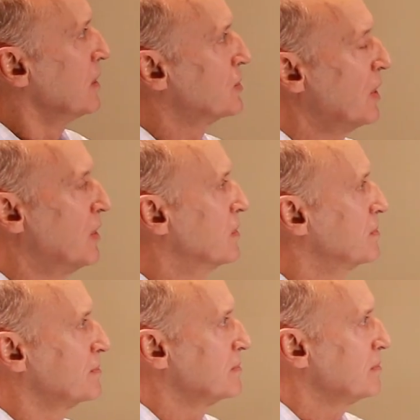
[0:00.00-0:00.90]

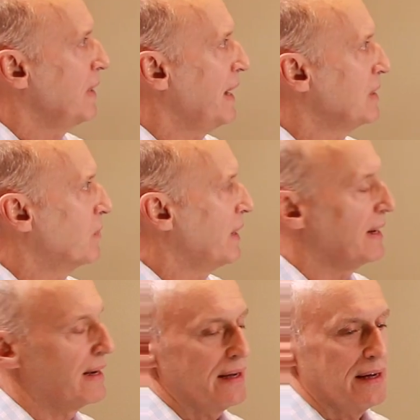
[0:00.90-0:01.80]
So
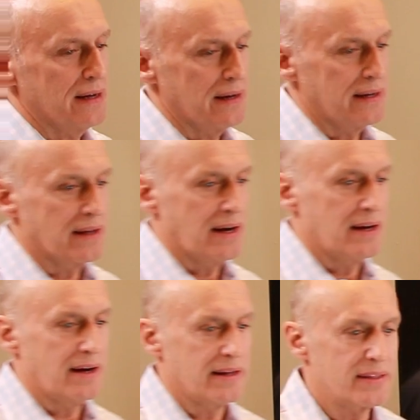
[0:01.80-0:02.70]
anyway,
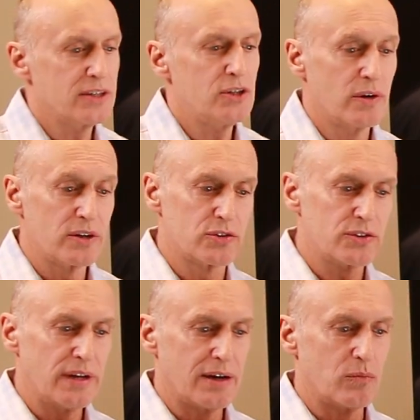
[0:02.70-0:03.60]
I think you
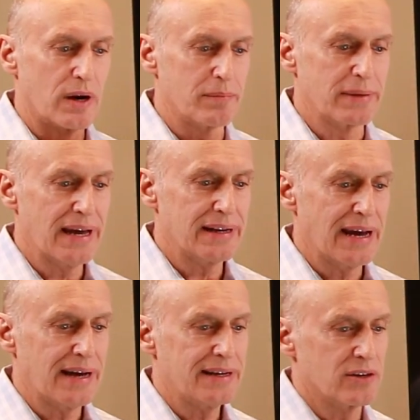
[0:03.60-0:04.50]
understand what I'm getting
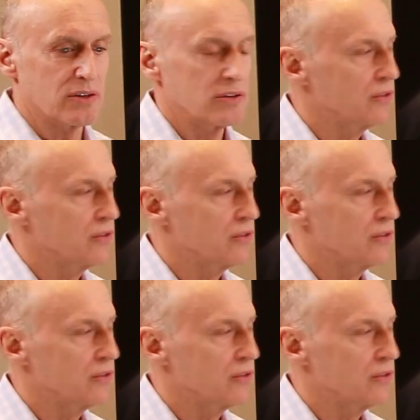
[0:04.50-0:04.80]
at here.